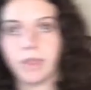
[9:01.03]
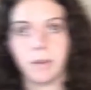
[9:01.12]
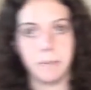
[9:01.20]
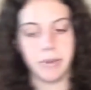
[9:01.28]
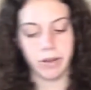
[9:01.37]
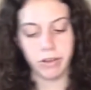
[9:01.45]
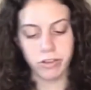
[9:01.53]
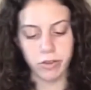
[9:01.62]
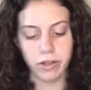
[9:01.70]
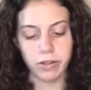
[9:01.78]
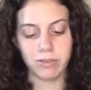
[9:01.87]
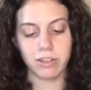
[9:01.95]
But also
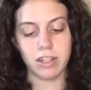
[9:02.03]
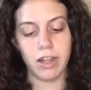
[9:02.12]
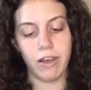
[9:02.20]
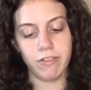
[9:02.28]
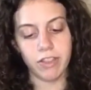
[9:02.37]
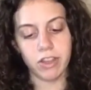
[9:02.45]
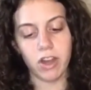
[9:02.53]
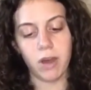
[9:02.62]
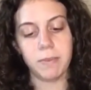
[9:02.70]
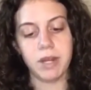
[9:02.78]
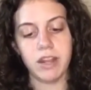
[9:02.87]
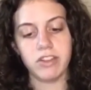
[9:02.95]
I don't love the
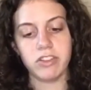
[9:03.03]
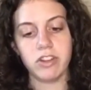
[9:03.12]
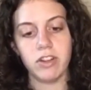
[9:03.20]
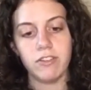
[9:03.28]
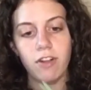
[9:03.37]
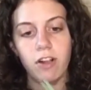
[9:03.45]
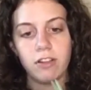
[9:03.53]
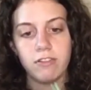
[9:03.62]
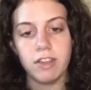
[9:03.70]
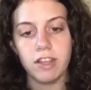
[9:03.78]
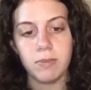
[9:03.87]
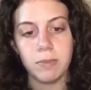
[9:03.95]
combination of all of
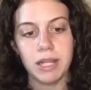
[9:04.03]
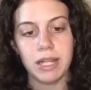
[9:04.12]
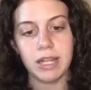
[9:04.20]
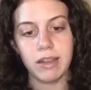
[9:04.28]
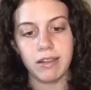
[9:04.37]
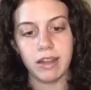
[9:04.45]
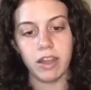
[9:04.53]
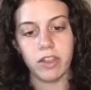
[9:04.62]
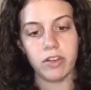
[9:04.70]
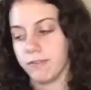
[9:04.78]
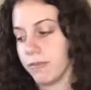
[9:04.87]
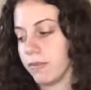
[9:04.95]
these plants
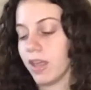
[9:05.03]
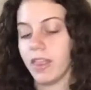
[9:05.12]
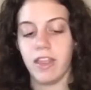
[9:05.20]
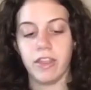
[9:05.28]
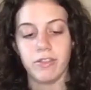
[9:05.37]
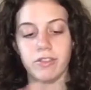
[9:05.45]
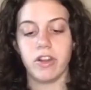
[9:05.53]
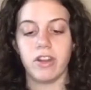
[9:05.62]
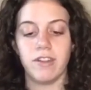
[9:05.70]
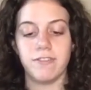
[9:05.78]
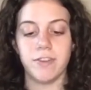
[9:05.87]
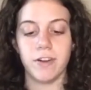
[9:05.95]
together. I think there's not
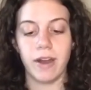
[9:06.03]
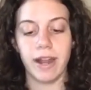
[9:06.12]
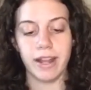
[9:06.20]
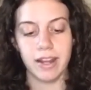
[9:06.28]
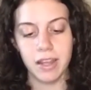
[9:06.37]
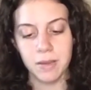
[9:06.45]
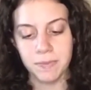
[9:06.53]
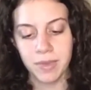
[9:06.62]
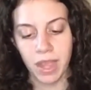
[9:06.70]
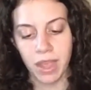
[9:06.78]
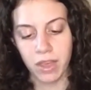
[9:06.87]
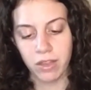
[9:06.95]
enough variety.
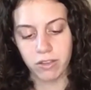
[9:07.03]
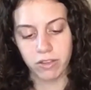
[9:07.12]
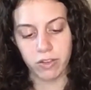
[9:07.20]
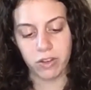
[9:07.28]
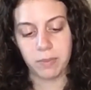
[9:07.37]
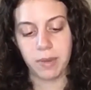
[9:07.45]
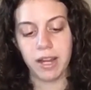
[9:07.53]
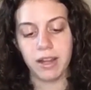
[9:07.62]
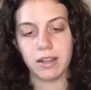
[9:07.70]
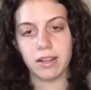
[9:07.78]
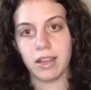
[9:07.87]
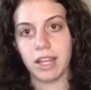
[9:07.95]
So I might
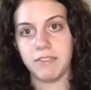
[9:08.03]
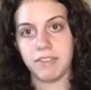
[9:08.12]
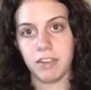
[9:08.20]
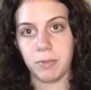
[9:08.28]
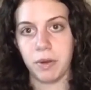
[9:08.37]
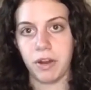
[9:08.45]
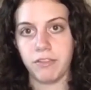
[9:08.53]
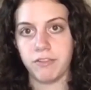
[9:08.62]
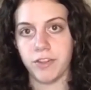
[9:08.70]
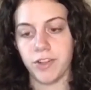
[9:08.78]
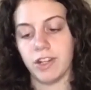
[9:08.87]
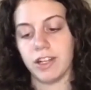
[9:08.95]
leave this pot
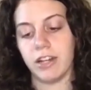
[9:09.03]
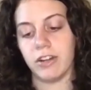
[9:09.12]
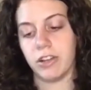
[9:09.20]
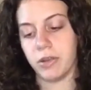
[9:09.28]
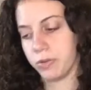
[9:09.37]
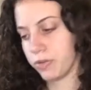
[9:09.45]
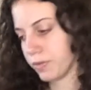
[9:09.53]
for a later use.